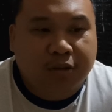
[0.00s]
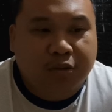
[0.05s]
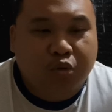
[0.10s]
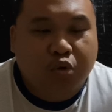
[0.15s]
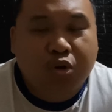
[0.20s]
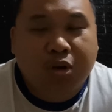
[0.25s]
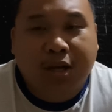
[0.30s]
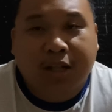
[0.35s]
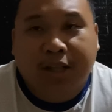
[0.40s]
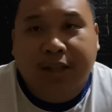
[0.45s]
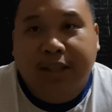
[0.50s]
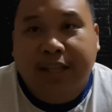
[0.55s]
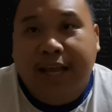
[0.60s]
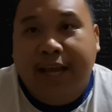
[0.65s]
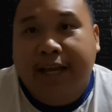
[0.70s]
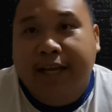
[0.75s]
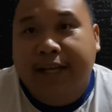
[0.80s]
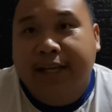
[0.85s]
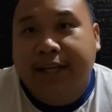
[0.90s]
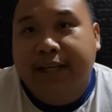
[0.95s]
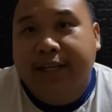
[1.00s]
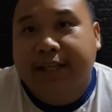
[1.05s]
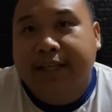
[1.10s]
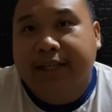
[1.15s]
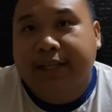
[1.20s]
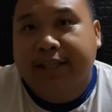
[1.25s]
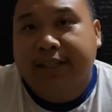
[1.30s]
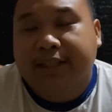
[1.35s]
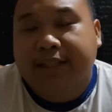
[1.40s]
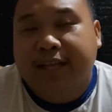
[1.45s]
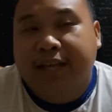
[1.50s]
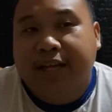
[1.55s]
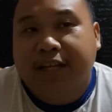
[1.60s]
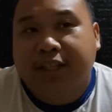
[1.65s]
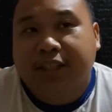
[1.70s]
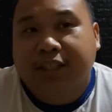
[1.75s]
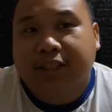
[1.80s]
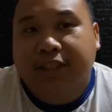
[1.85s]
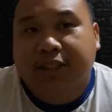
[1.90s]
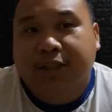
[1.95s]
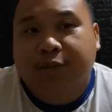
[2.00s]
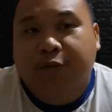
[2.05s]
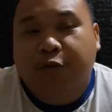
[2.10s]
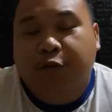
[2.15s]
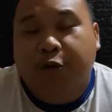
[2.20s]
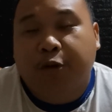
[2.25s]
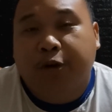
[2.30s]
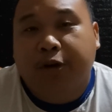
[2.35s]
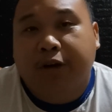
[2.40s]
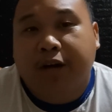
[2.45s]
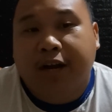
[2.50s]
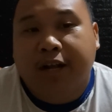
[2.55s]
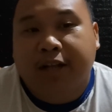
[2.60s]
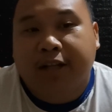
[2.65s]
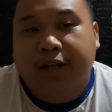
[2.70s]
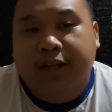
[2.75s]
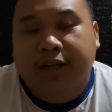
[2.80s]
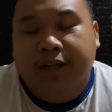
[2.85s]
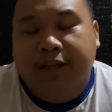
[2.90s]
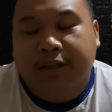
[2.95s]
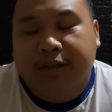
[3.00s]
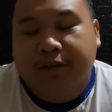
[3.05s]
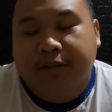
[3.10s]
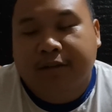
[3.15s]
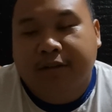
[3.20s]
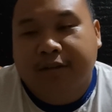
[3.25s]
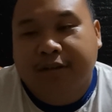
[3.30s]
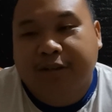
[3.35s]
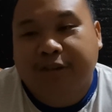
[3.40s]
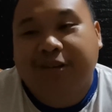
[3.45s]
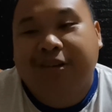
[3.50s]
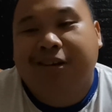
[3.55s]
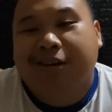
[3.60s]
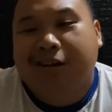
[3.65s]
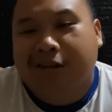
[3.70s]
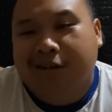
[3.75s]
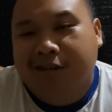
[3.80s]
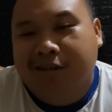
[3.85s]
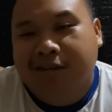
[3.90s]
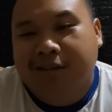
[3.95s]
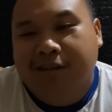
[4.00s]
do not take things for granted. Yun lang.